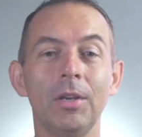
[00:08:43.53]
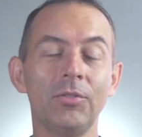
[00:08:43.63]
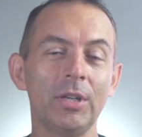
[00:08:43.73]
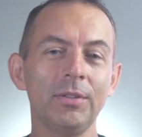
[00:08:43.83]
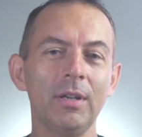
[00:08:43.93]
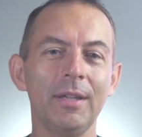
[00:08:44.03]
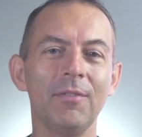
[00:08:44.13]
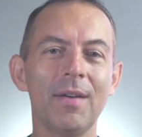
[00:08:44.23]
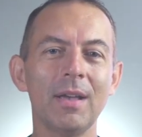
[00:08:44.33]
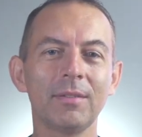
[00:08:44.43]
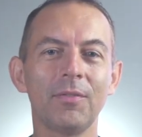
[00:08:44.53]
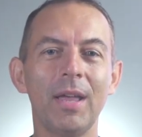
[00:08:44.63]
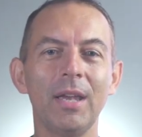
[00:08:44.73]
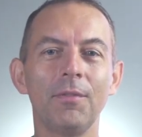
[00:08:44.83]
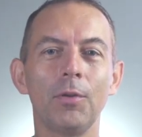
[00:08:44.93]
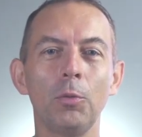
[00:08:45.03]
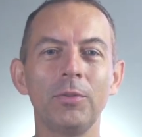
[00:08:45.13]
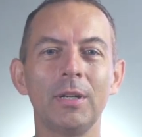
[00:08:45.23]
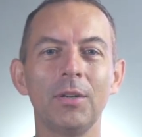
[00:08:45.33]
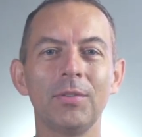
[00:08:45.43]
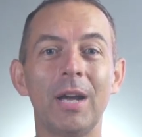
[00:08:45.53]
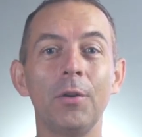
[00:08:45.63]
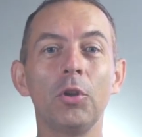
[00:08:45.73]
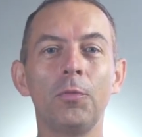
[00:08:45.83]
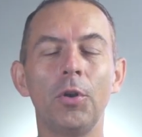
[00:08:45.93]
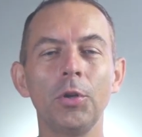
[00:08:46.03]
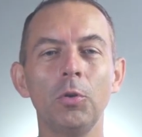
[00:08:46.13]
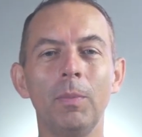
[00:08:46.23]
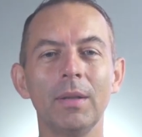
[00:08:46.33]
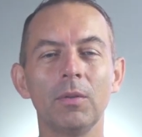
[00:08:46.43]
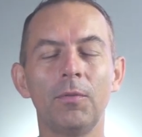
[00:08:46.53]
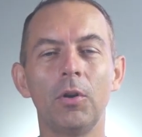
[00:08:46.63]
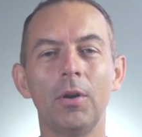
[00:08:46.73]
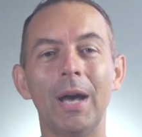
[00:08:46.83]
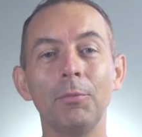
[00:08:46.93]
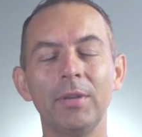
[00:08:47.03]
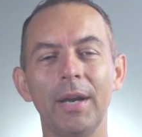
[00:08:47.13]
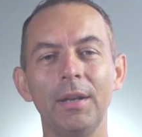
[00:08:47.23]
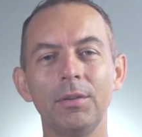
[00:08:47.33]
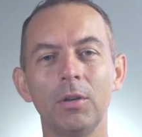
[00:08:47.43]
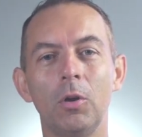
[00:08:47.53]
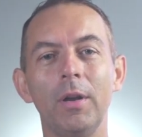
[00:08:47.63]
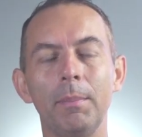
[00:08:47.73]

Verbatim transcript: Certainly, fast flying float serves are not for you, but for outside hitter or